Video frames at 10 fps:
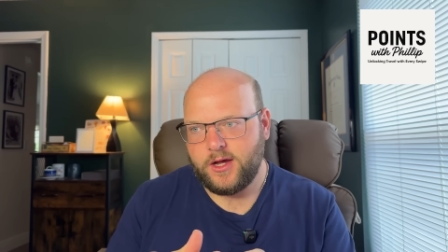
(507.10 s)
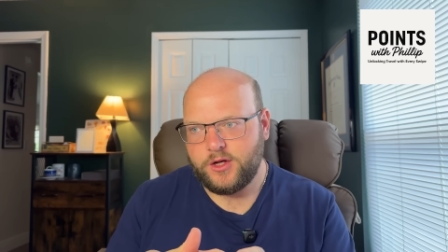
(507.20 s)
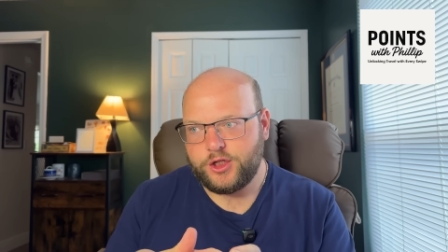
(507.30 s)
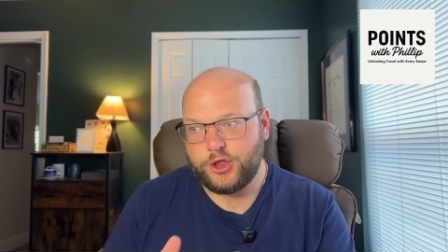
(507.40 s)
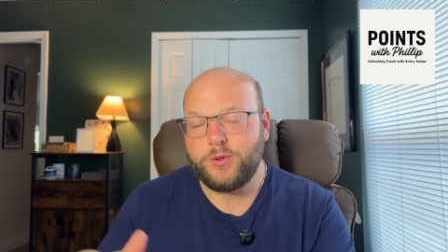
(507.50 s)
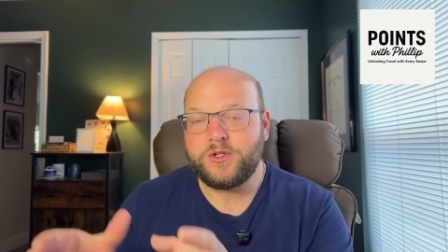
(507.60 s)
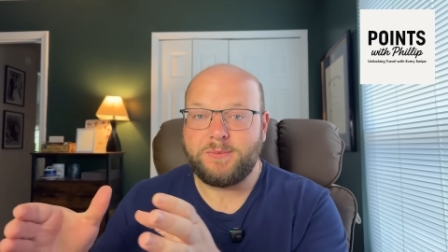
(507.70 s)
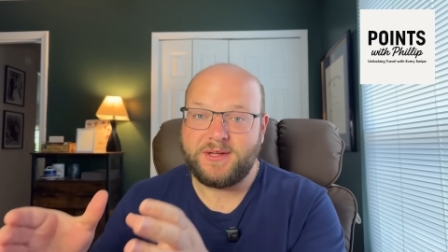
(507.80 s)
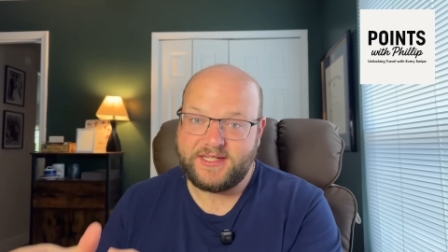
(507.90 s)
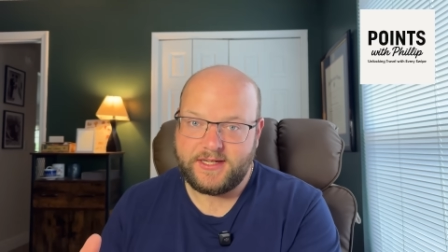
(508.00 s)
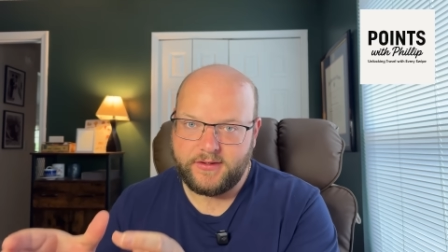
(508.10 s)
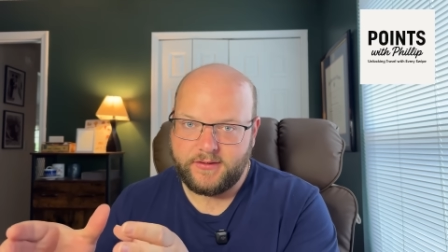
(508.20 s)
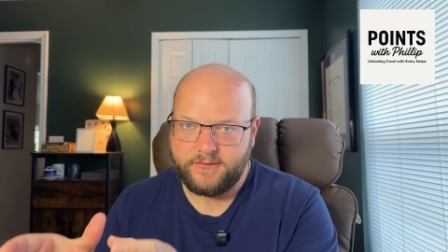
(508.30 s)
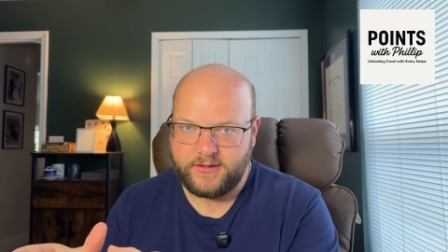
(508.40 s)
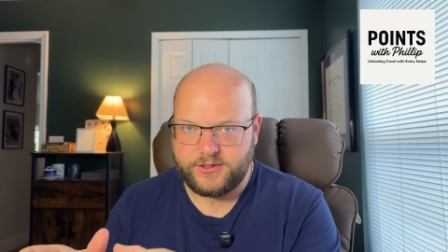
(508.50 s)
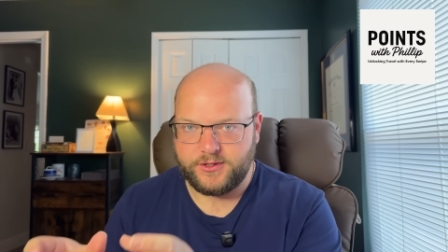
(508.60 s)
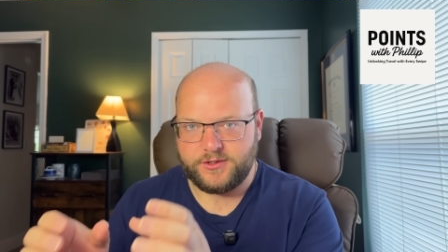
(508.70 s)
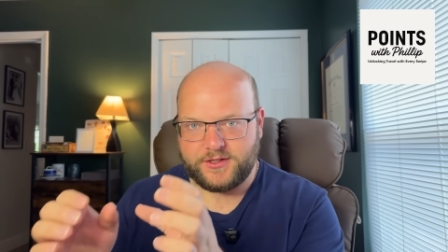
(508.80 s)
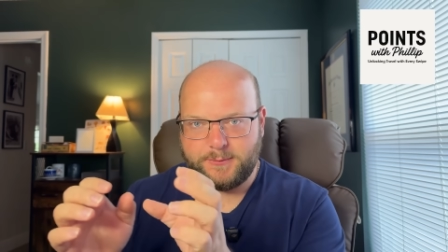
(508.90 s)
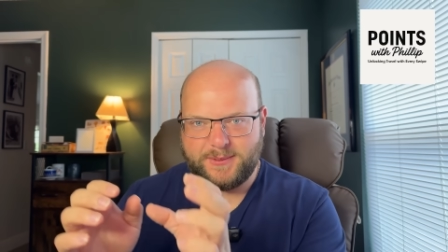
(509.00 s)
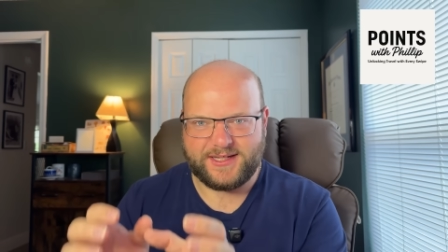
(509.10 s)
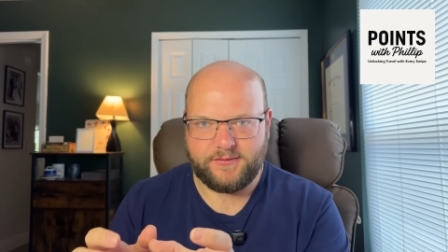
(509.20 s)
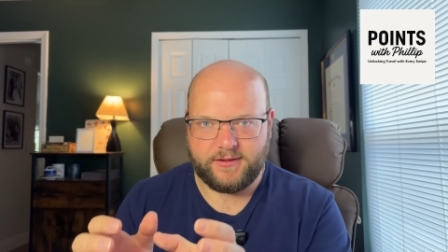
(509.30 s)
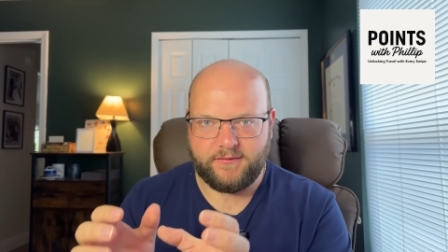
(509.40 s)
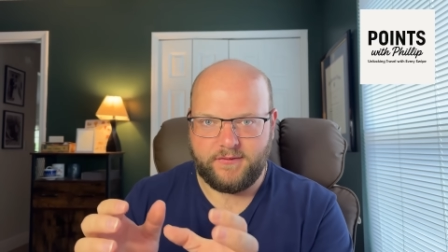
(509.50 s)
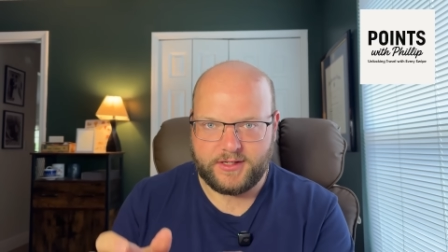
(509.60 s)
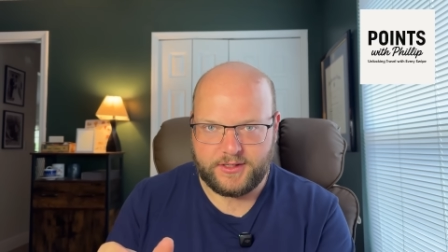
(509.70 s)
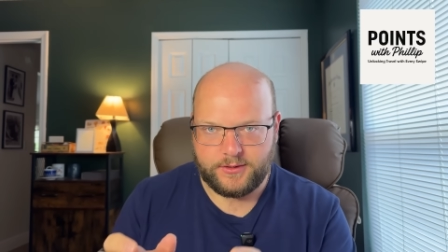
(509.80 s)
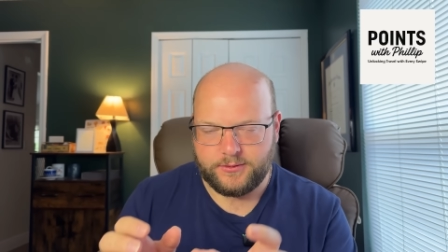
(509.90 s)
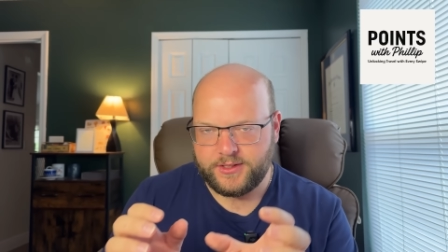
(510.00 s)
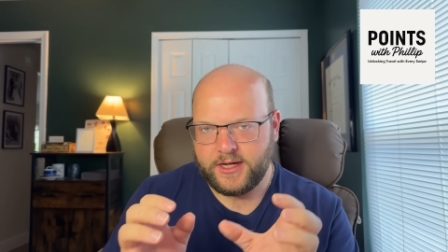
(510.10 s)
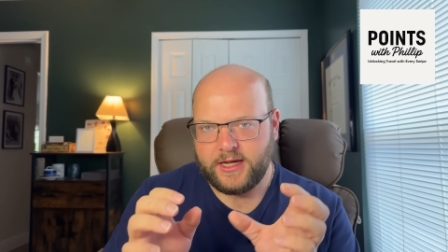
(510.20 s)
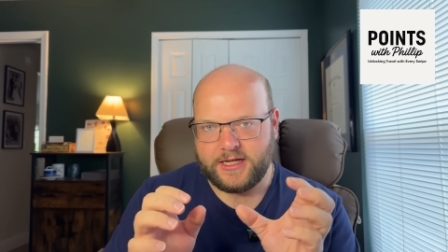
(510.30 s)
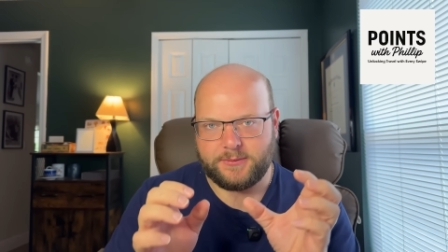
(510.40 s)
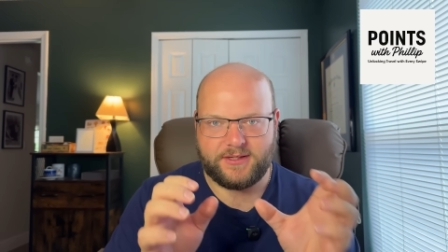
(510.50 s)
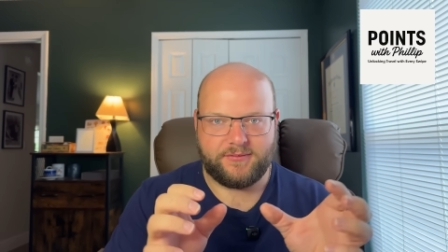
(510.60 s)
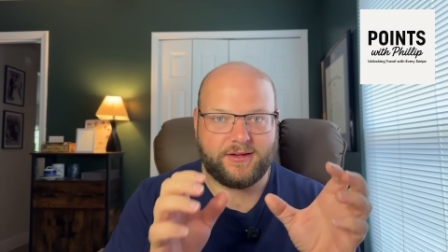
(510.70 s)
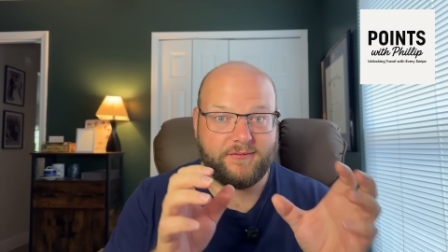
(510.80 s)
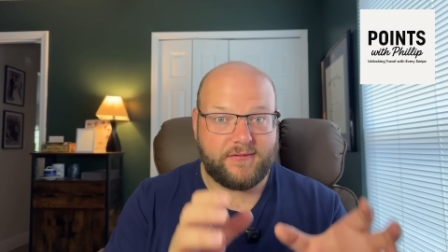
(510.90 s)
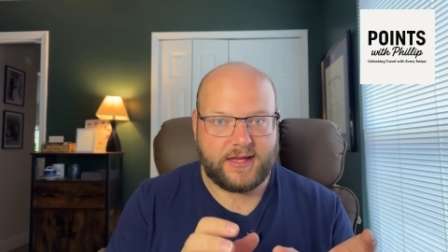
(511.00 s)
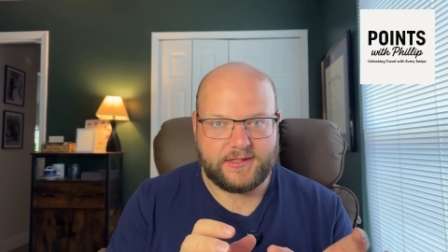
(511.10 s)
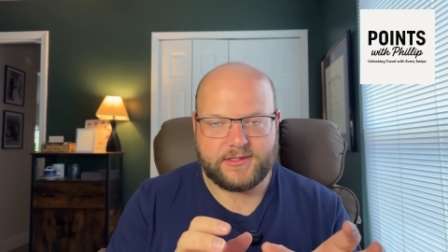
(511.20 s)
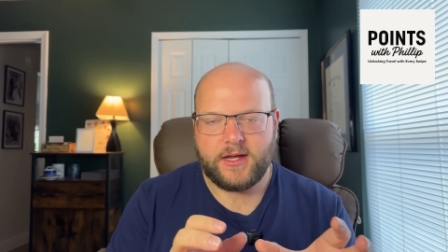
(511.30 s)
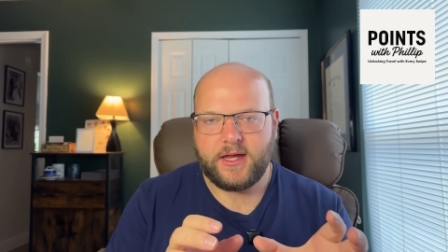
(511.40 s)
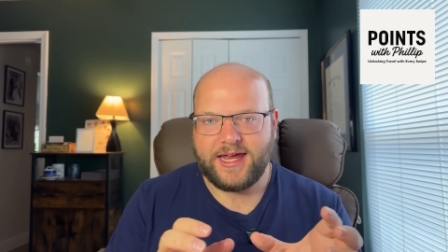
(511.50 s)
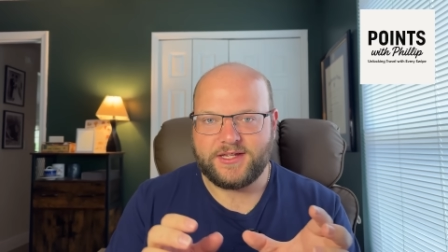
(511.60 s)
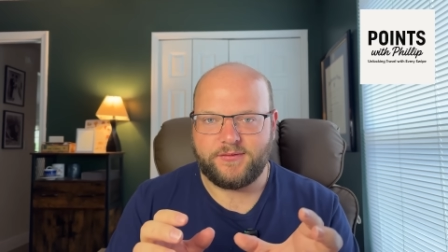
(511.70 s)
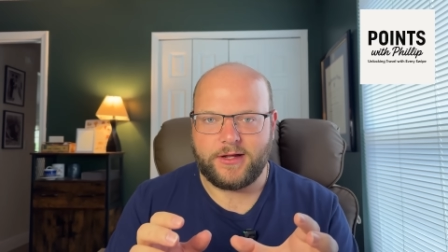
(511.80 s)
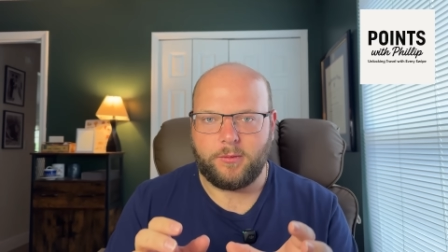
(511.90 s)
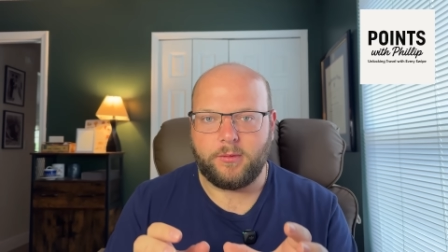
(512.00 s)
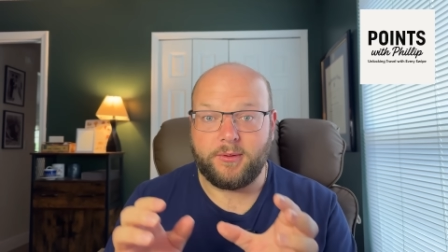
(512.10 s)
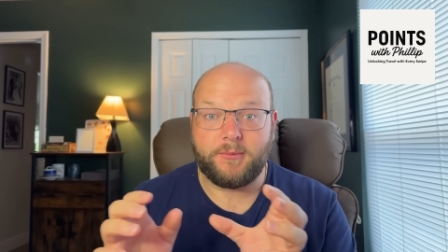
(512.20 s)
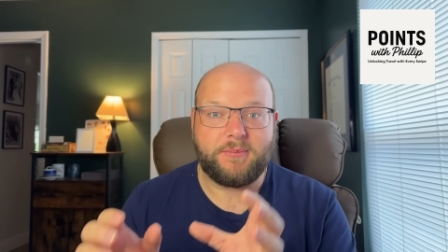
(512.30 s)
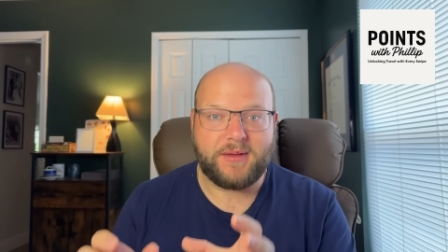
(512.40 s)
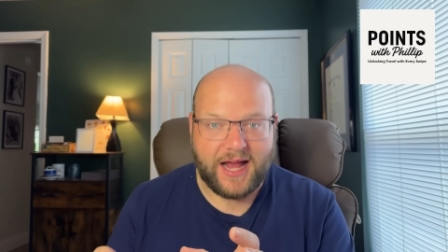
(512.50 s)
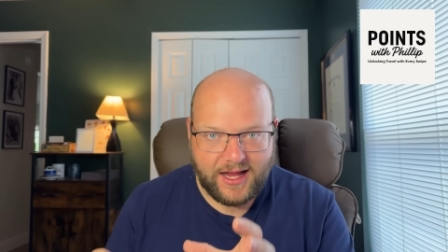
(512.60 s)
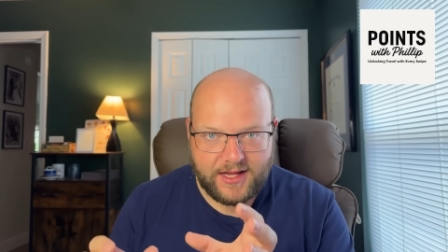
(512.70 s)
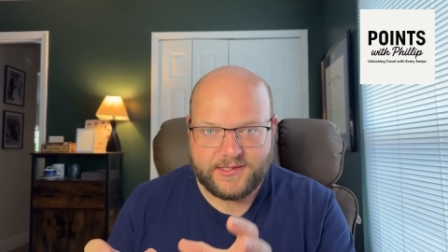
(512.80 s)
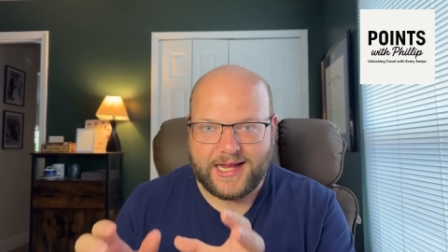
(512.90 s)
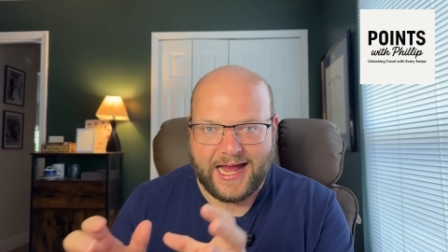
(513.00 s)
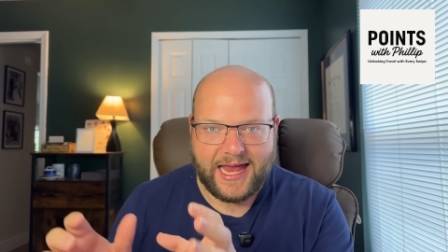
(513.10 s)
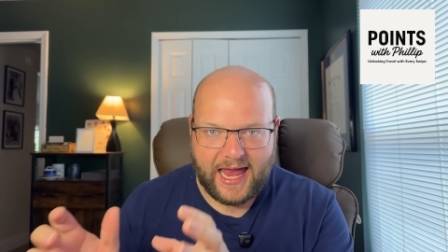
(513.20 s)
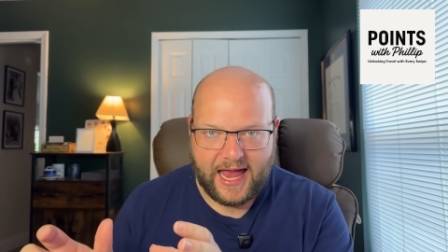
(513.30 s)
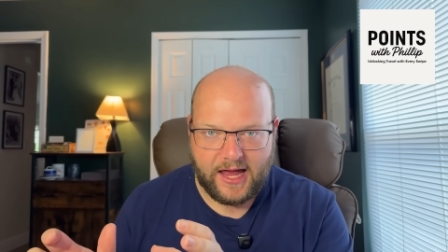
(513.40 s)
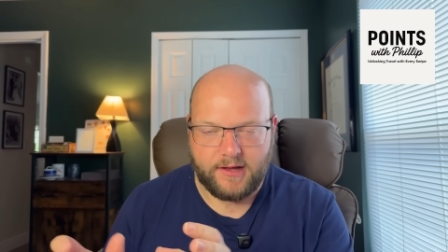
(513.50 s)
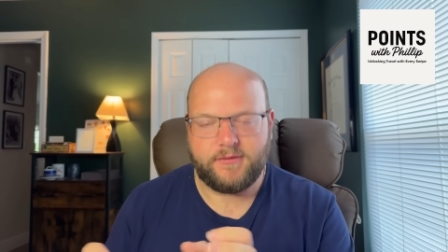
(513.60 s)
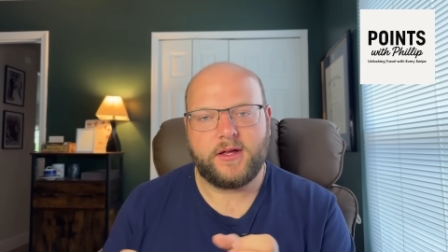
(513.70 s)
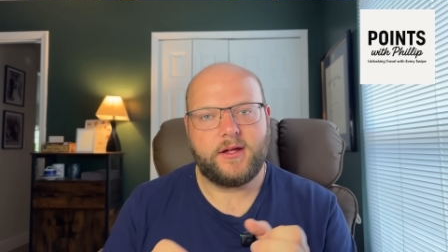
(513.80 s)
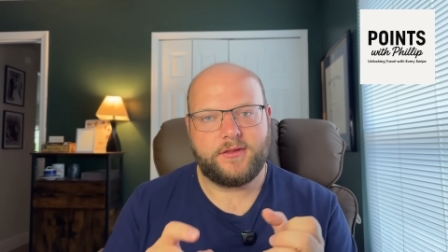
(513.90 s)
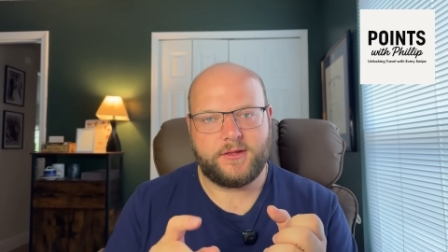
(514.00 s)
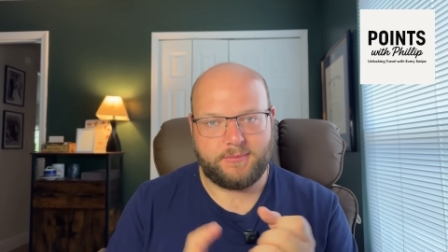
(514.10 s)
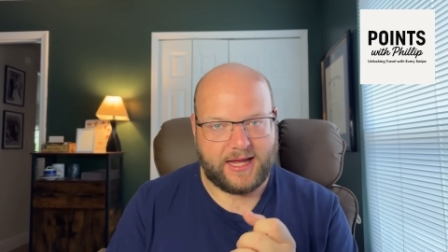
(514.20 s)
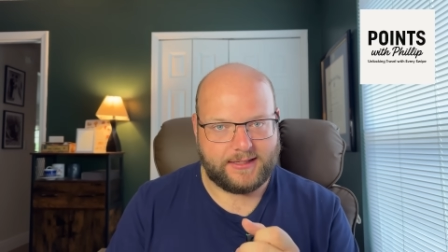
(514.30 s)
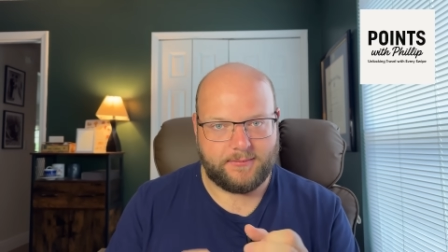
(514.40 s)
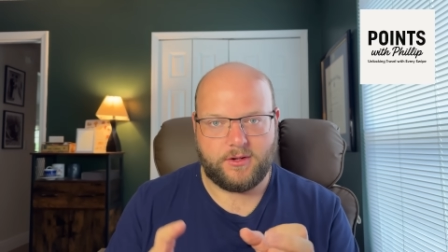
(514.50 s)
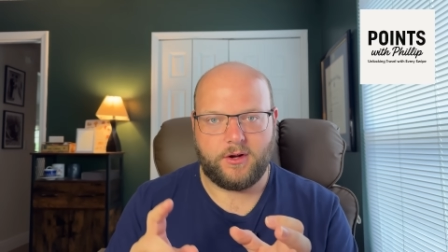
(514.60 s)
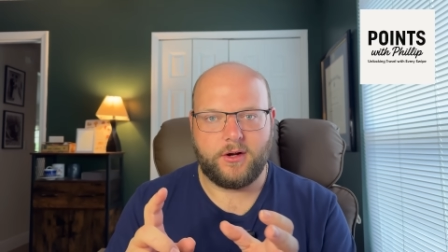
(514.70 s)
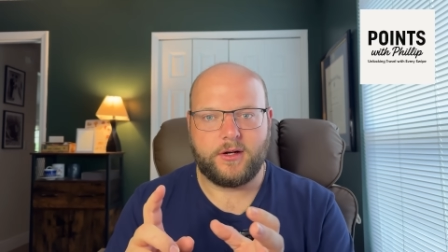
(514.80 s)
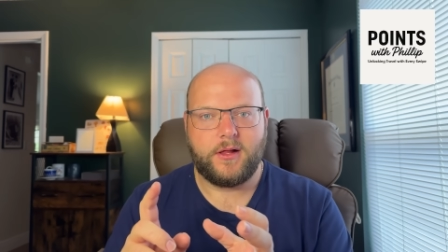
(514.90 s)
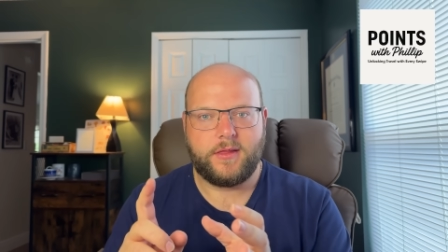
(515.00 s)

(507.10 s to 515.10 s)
to specific features and specific venues and specific events is available because I have the Platinum card,